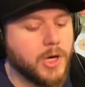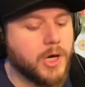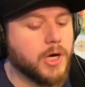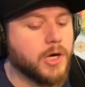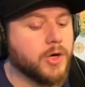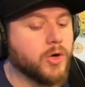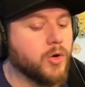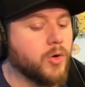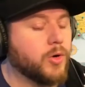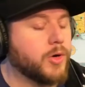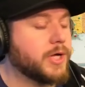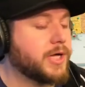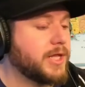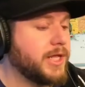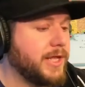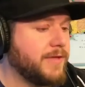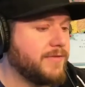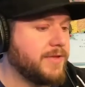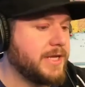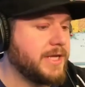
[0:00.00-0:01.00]

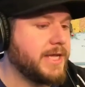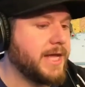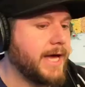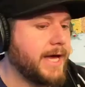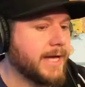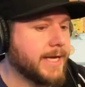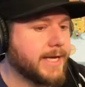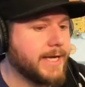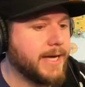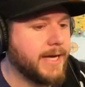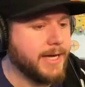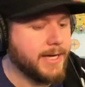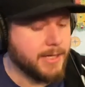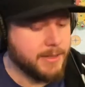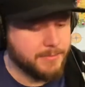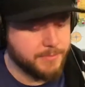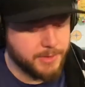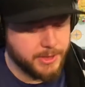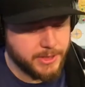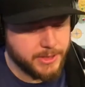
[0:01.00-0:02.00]
AgoraCleveland.com.
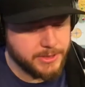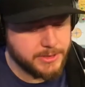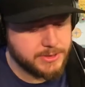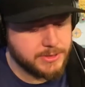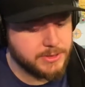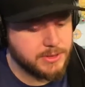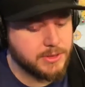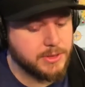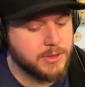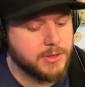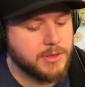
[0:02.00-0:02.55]
Uh, Agora yes. Yeah.